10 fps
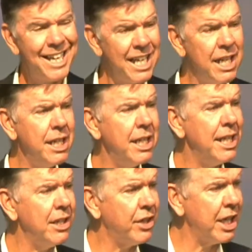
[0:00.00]
he
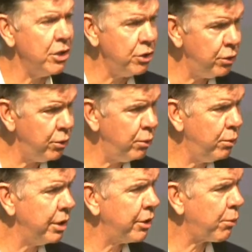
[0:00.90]
is a
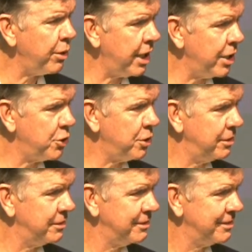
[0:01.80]
new creation.